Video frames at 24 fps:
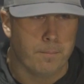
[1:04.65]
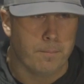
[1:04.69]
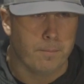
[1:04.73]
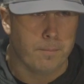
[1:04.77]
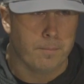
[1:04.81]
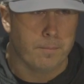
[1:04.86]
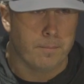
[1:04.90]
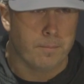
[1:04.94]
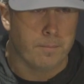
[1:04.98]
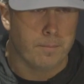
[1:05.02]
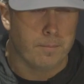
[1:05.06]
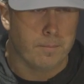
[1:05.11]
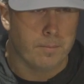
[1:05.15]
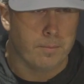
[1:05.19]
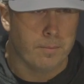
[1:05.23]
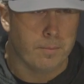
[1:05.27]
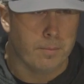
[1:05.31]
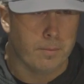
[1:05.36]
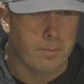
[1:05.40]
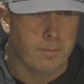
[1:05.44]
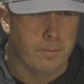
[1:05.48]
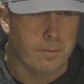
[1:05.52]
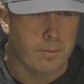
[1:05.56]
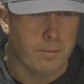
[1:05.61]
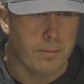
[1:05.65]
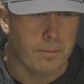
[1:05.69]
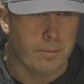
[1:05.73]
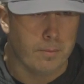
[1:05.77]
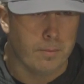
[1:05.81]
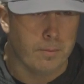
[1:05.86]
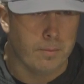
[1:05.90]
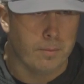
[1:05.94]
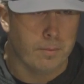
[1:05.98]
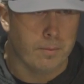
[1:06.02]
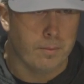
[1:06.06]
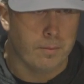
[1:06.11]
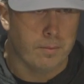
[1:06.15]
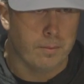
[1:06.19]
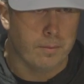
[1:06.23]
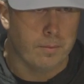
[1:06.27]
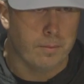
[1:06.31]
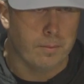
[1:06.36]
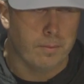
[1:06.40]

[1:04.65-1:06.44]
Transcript: client that put them on the 43